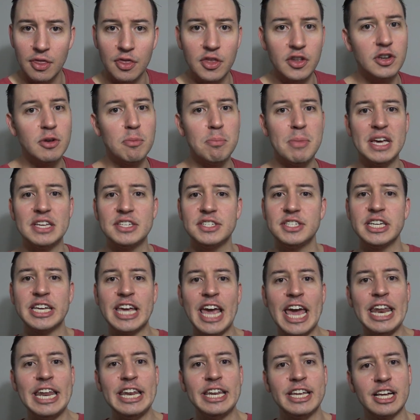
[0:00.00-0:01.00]
the
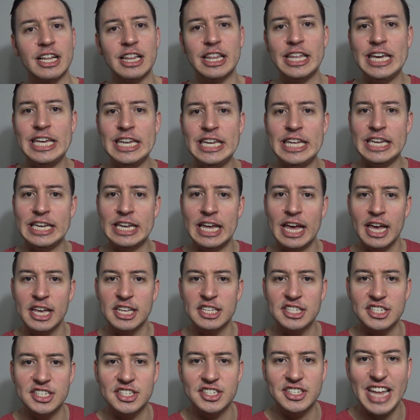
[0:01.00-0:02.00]
domesticated cleaning
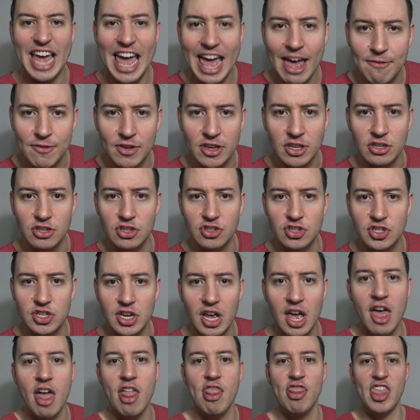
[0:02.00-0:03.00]

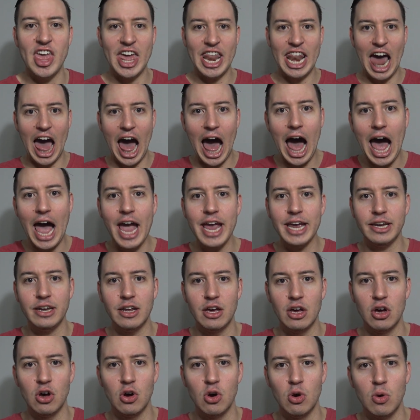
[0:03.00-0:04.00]
savage that I
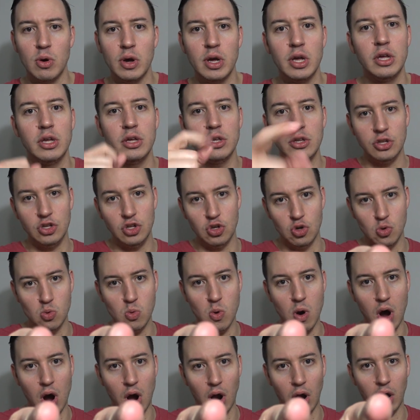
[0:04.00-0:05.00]
know
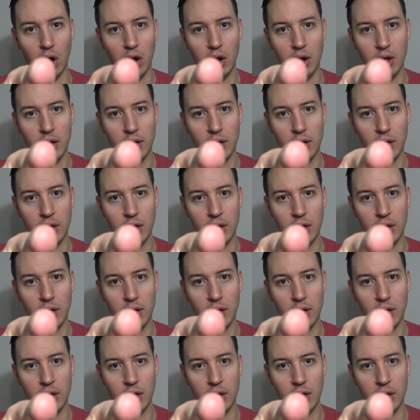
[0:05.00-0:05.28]
you are.